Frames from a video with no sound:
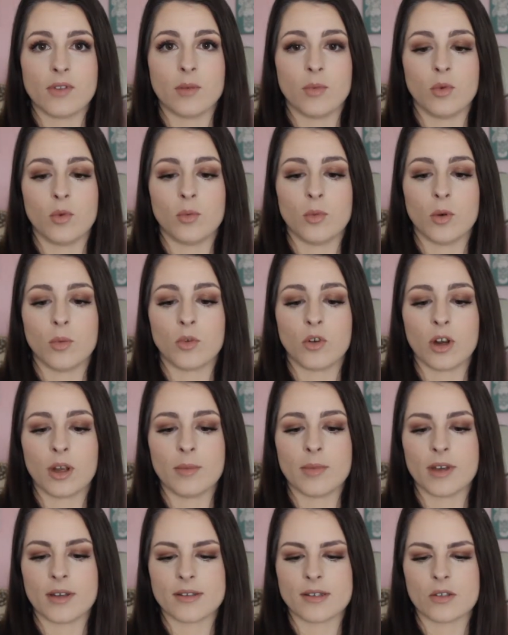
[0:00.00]
the Boom Boom
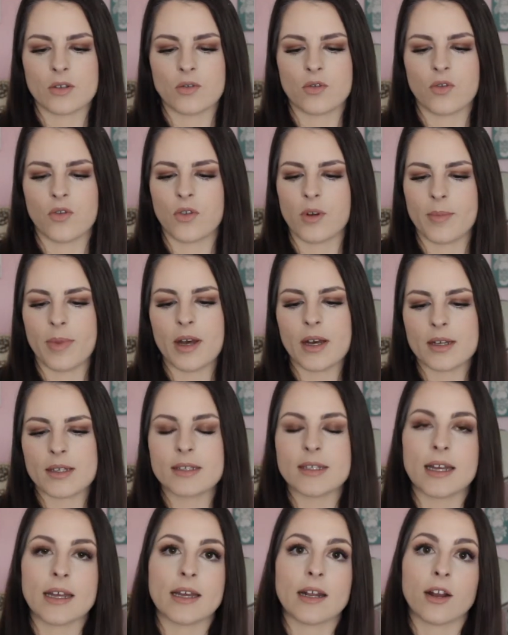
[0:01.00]
Cream because this was
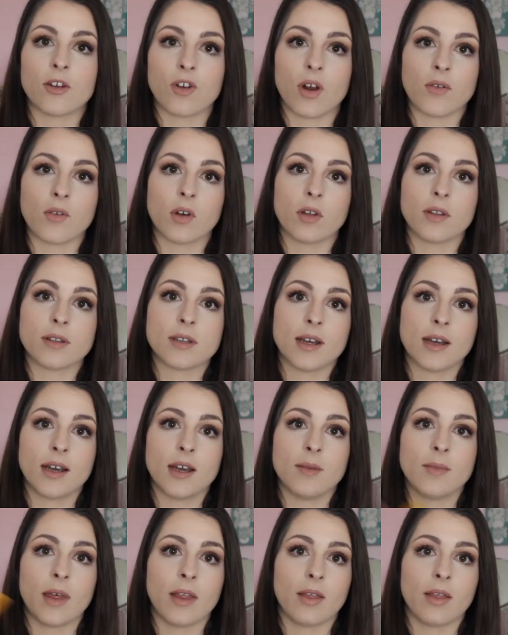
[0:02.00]
$3 and I travel all the time